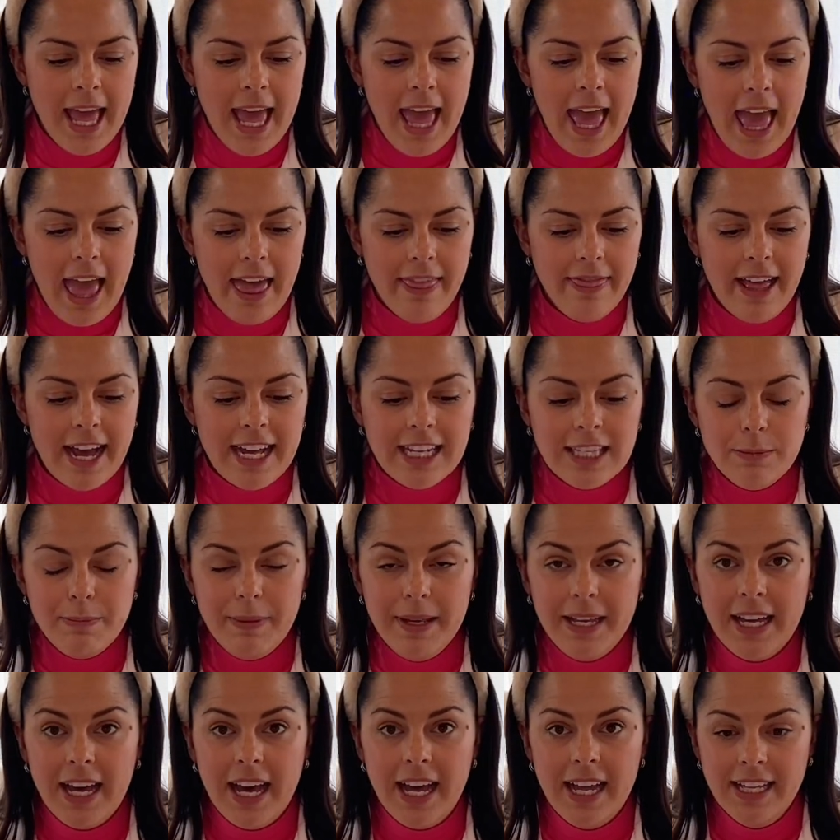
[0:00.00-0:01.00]
and that's
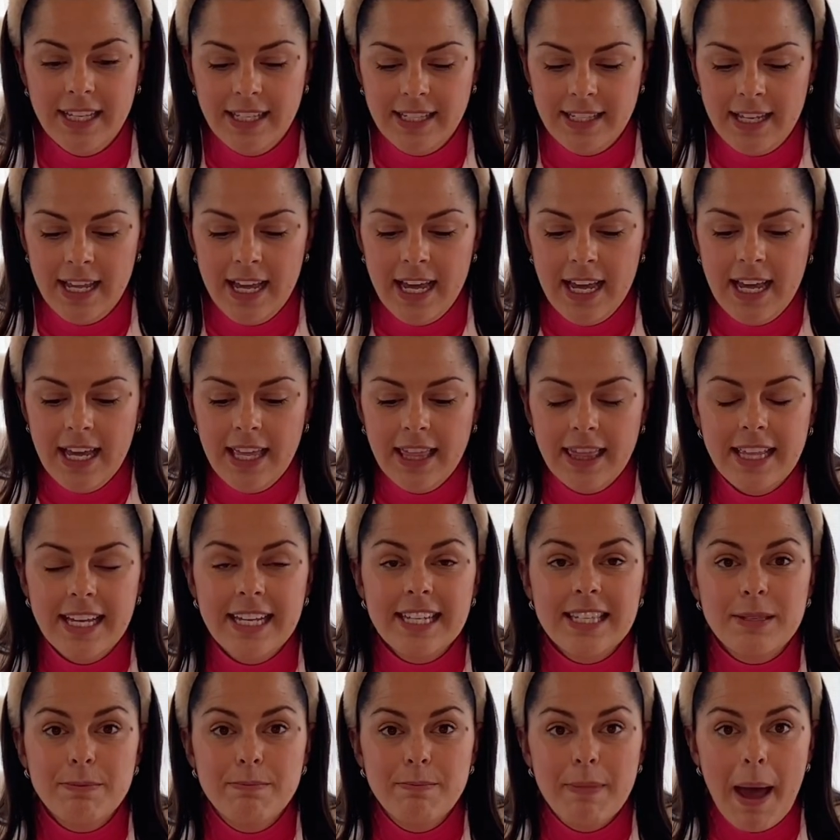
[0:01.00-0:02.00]
because
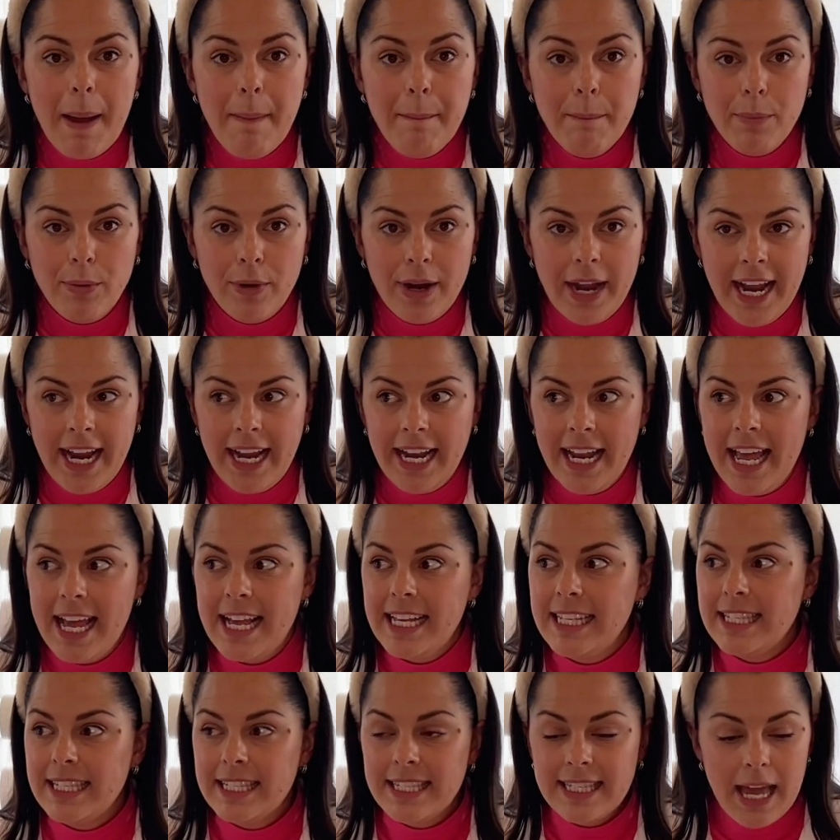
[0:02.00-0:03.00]
this membrane
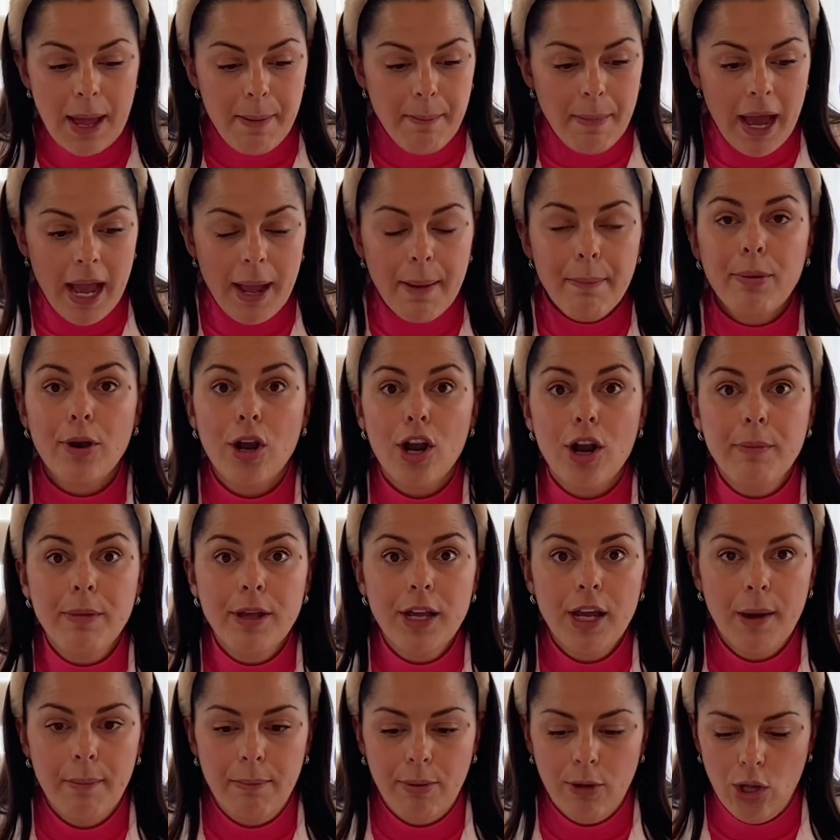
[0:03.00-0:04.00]
is
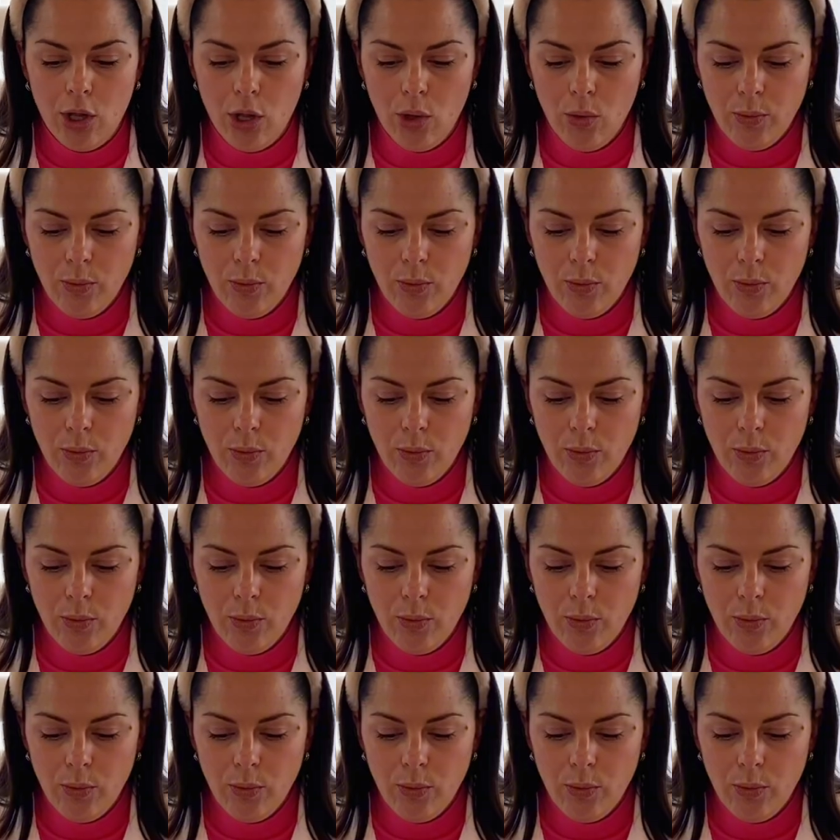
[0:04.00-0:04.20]
semi-permeable,